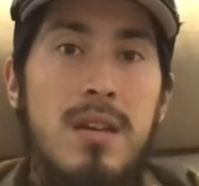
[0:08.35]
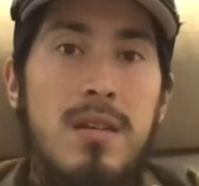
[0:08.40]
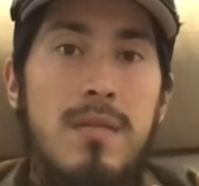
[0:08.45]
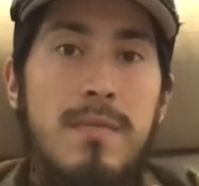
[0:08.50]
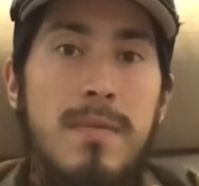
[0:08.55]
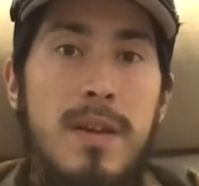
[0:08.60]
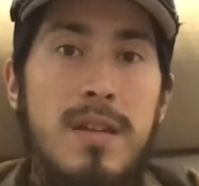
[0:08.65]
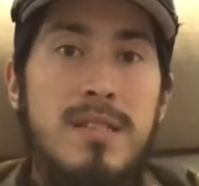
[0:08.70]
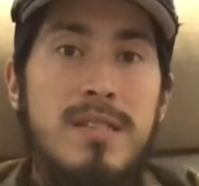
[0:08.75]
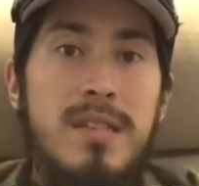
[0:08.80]

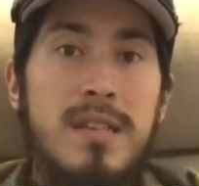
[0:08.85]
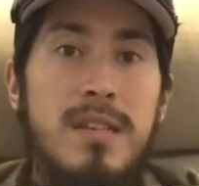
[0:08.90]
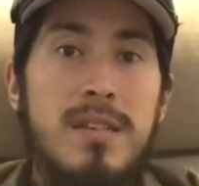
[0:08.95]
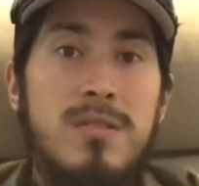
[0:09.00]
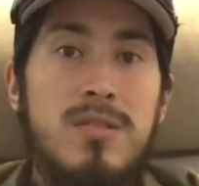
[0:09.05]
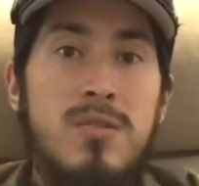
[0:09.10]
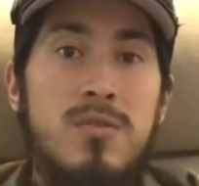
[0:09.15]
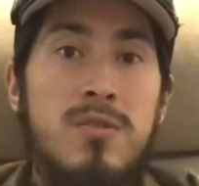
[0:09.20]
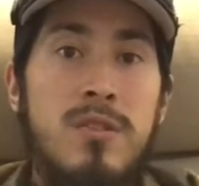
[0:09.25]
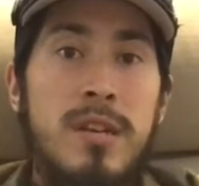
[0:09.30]
First thing
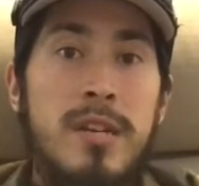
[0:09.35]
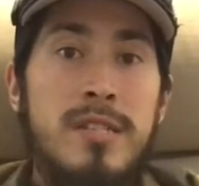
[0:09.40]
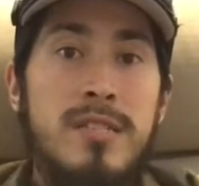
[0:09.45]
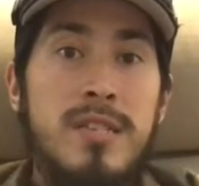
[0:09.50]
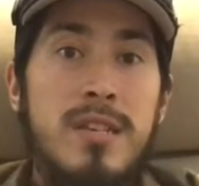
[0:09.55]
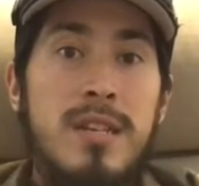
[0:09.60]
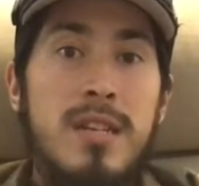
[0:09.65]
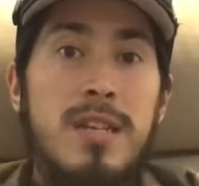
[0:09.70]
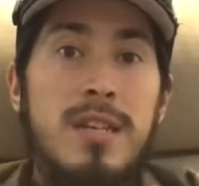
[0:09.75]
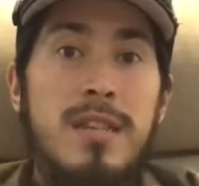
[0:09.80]
as always,
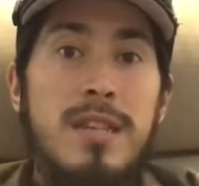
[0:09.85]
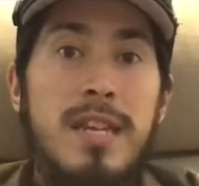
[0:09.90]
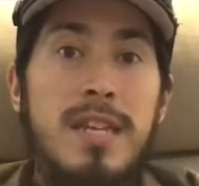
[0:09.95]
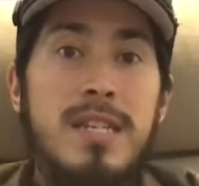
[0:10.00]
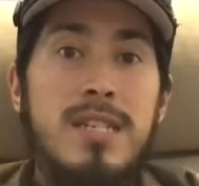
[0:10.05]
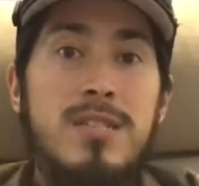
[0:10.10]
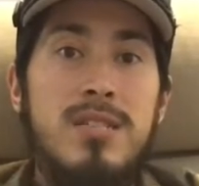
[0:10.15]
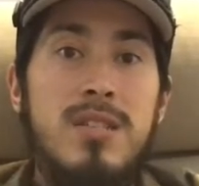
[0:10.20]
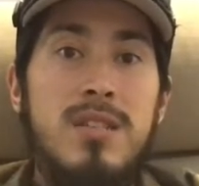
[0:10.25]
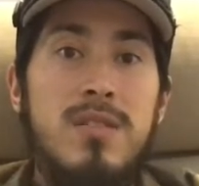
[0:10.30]
thank
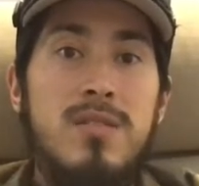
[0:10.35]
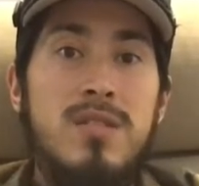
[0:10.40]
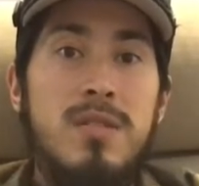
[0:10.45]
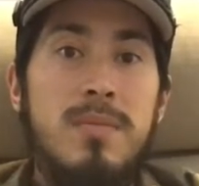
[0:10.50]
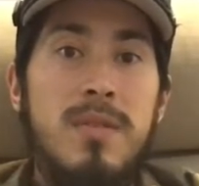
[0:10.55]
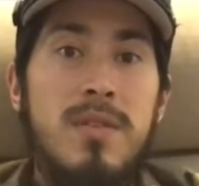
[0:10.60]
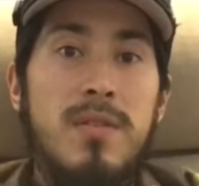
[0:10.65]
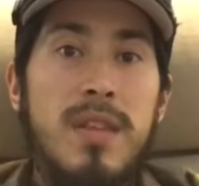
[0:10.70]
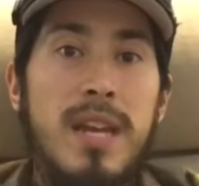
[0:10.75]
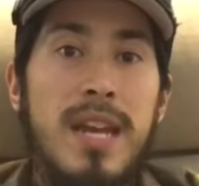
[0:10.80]
you to those of
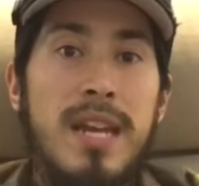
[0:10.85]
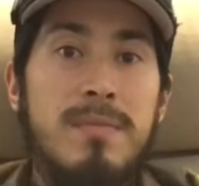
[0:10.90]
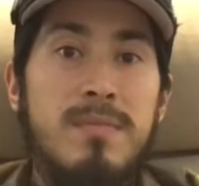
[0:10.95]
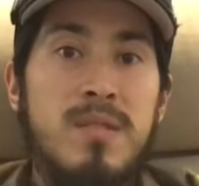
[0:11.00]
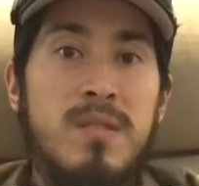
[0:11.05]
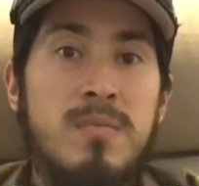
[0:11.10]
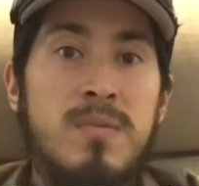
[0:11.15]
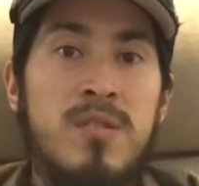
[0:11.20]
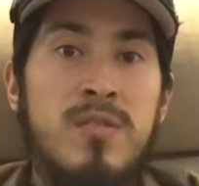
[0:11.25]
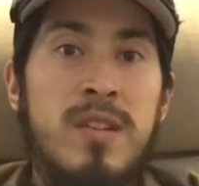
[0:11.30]
you that have
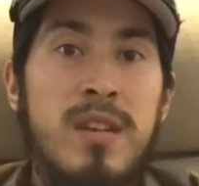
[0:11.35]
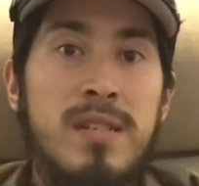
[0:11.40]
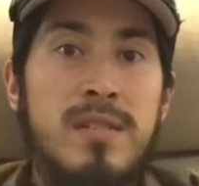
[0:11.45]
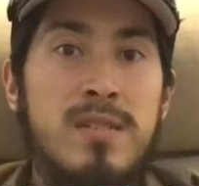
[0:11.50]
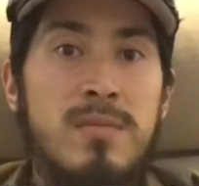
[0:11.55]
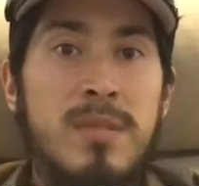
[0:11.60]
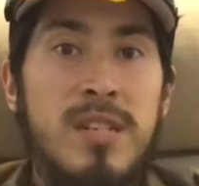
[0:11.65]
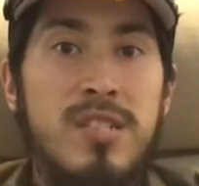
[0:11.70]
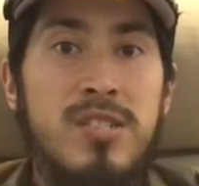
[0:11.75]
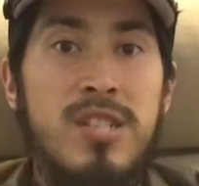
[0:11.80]
subscribed
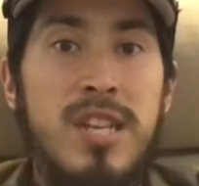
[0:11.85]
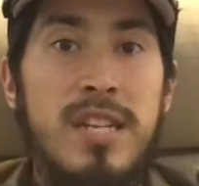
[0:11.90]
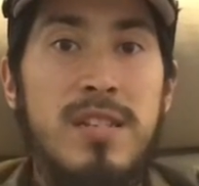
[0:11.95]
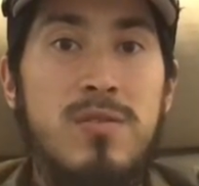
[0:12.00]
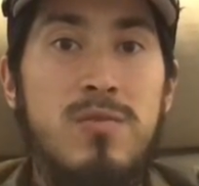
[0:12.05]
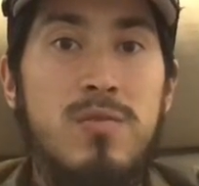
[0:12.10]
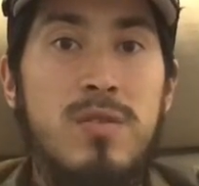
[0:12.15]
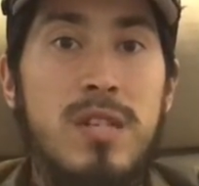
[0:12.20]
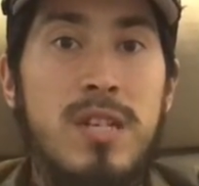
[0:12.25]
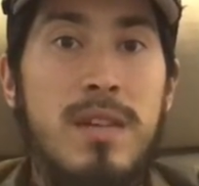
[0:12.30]
to my
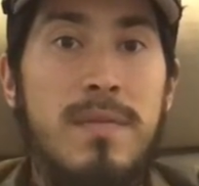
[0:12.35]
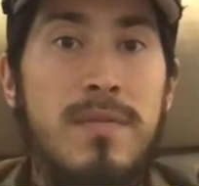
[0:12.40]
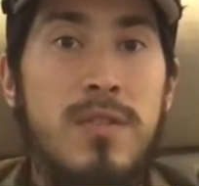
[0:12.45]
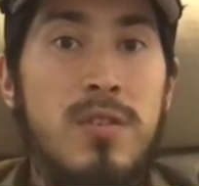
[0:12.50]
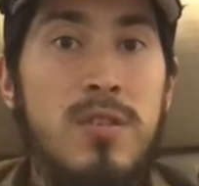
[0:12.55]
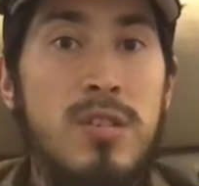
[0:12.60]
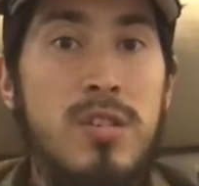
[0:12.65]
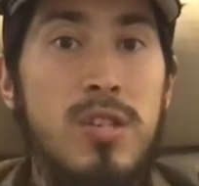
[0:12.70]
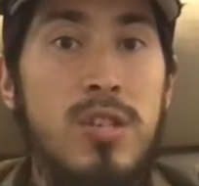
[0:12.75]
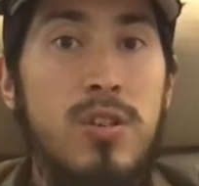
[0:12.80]
channel. If you
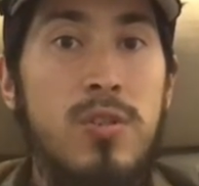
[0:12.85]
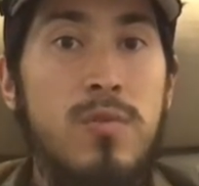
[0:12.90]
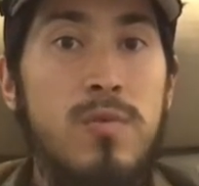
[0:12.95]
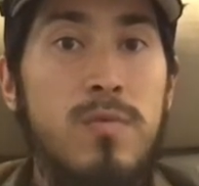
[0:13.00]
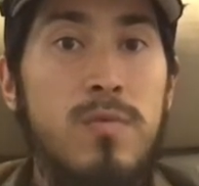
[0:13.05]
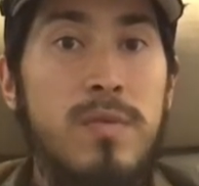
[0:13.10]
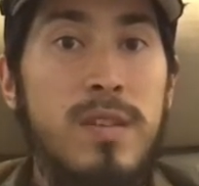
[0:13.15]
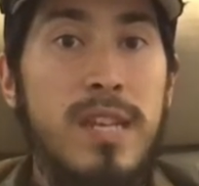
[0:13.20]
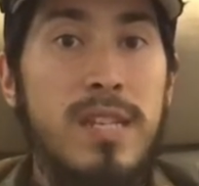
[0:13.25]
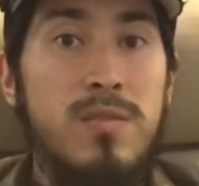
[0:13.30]
are new,
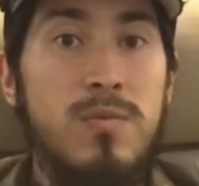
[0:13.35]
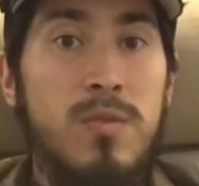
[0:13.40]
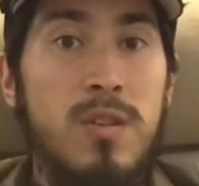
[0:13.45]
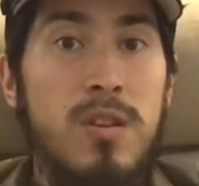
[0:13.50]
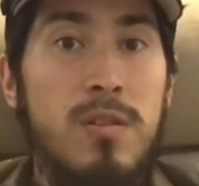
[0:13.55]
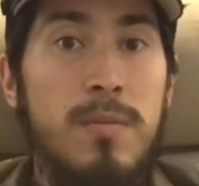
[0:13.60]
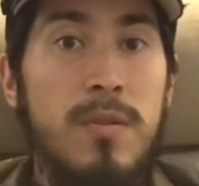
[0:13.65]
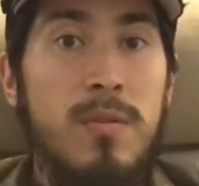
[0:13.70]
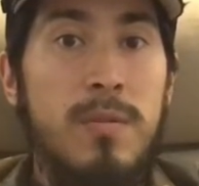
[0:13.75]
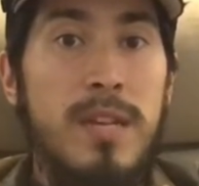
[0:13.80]
names will go
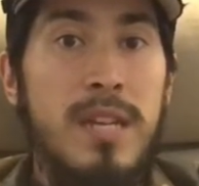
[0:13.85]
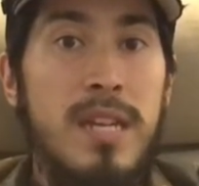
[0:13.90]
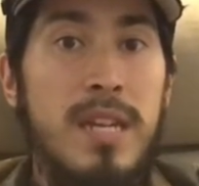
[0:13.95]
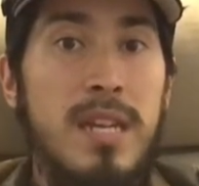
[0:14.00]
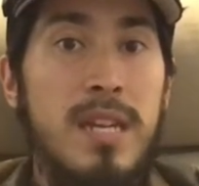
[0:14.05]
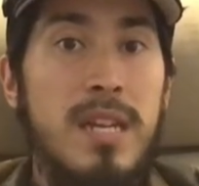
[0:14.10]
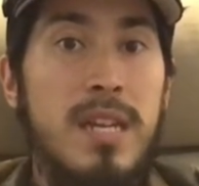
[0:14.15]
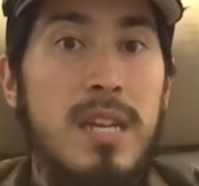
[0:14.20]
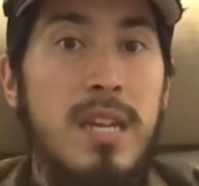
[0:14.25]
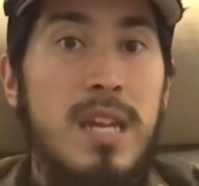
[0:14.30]
up over
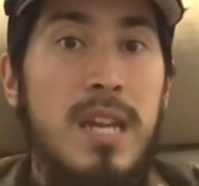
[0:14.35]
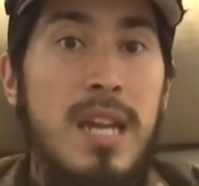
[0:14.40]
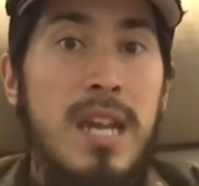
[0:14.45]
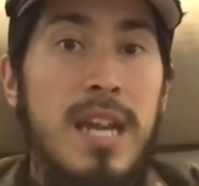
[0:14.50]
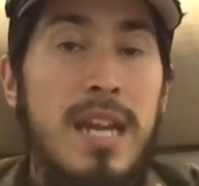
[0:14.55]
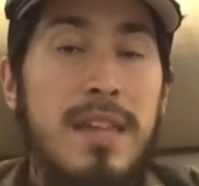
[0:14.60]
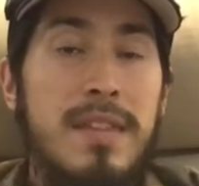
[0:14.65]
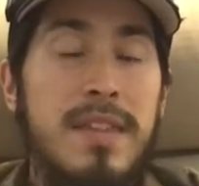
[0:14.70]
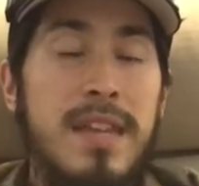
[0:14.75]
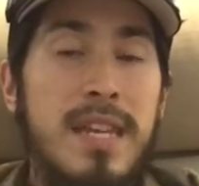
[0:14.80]
here.
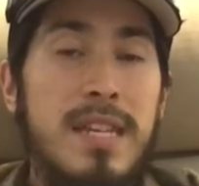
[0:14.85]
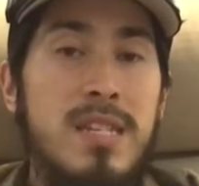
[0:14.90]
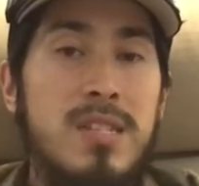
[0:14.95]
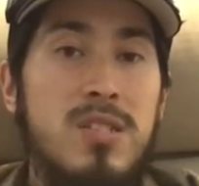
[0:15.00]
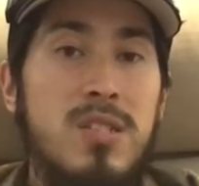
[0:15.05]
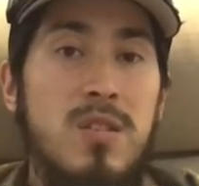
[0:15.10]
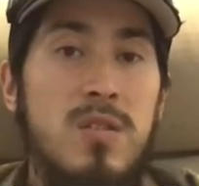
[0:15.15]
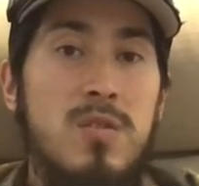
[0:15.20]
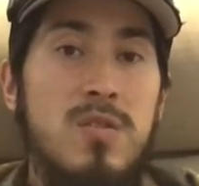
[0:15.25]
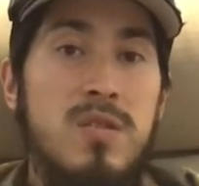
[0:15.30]
And thank you
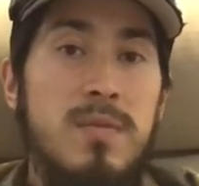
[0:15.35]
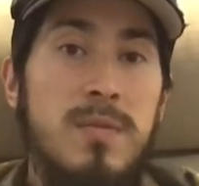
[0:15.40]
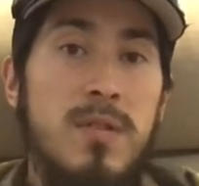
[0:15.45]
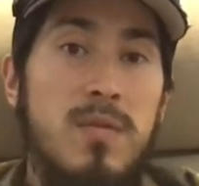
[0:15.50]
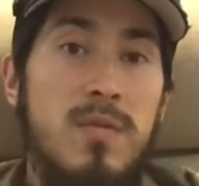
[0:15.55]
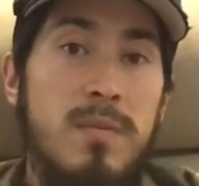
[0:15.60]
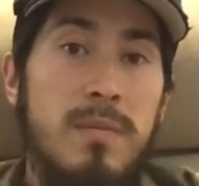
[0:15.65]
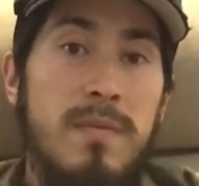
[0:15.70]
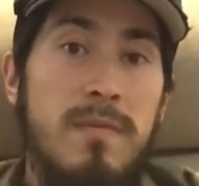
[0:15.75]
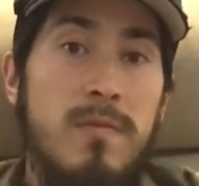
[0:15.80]
to those of you
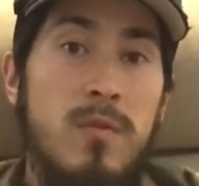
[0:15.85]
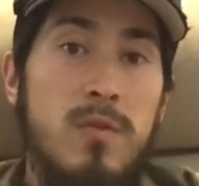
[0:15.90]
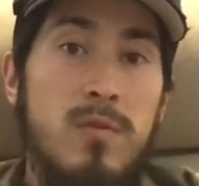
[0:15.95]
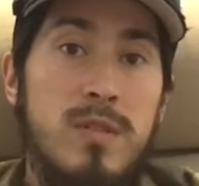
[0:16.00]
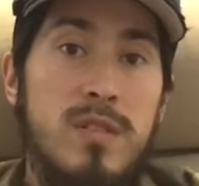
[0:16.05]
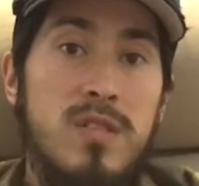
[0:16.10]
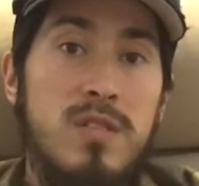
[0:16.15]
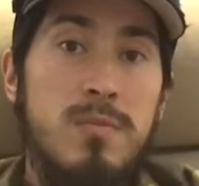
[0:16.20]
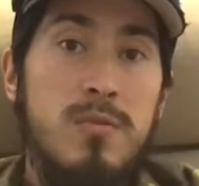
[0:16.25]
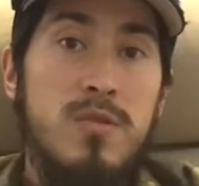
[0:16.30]
that have been following
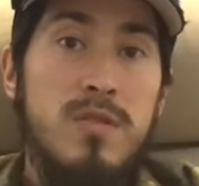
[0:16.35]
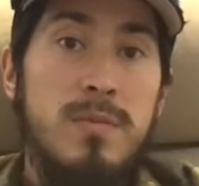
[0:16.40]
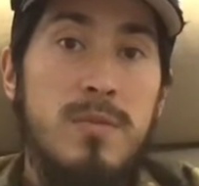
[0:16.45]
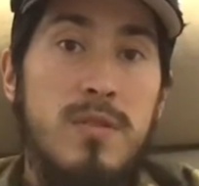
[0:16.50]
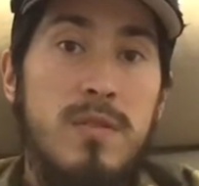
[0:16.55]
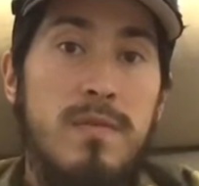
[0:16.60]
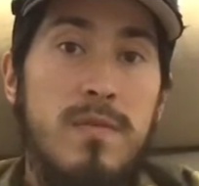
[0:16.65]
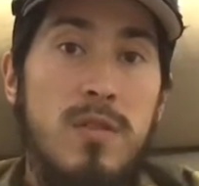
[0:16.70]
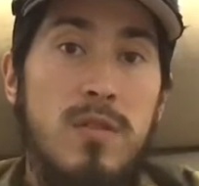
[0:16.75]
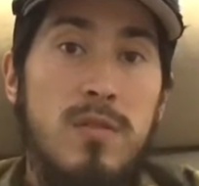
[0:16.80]
and supporting me on
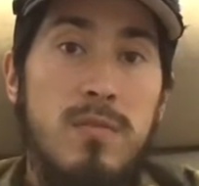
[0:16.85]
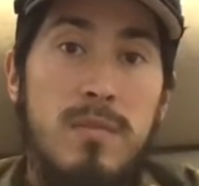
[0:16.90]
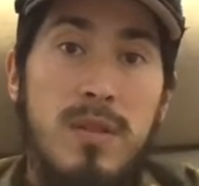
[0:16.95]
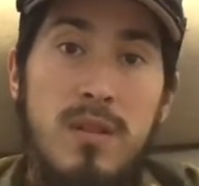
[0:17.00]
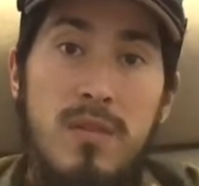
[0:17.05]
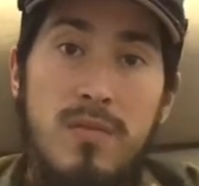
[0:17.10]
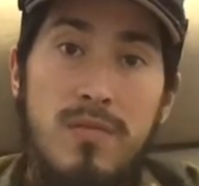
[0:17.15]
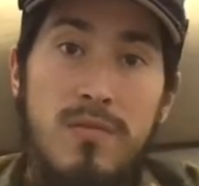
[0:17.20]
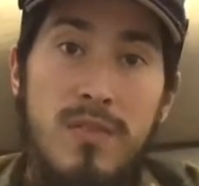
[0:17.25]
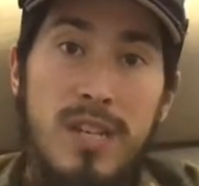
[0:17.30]
the forum,
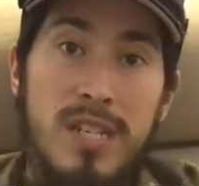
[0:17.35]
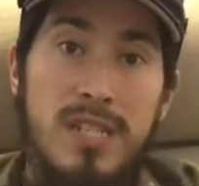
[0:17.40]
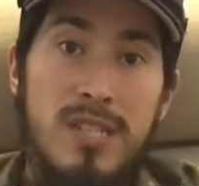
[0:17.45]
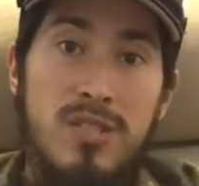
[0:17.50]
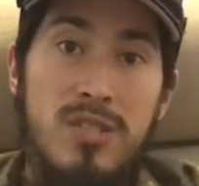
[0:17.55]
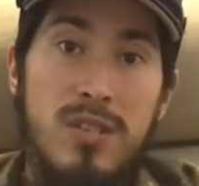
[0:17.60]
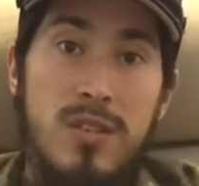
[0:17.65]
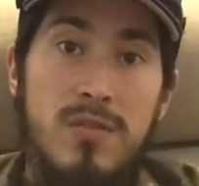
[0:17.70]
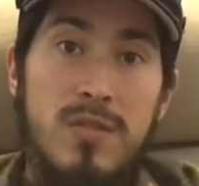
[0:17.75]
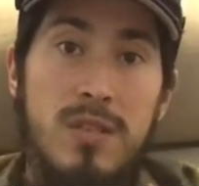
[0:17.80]

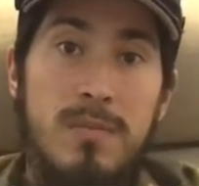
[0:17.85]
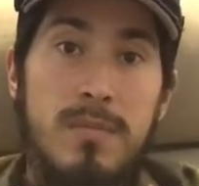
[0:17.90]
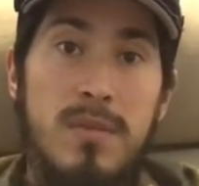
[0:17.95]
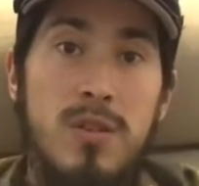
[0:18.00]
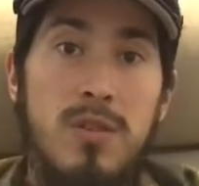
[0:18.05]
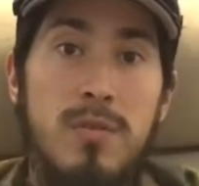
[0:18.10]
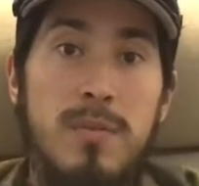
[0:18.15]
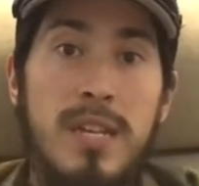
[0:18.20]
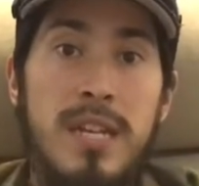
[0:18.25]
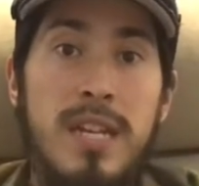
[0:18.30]
recognition goes up
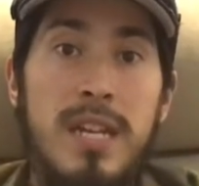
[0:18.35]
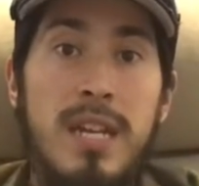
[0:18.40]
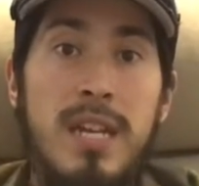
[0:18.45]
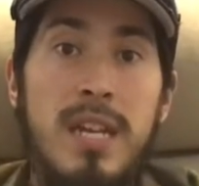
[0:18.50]
over here.